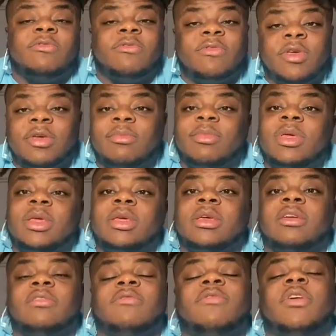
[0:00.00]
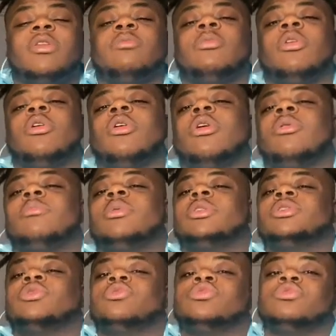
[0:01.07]
Feel me? And follow me on all my
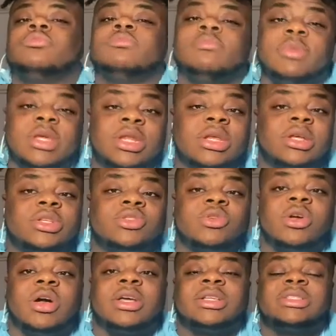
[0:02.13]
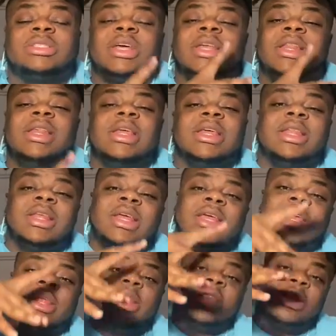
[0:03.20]
social media so y'all can stay lit
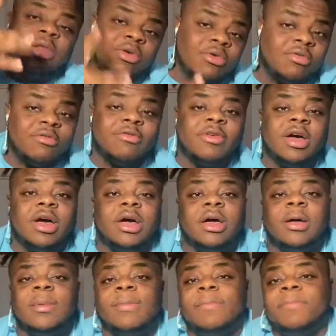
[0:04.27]
and notified.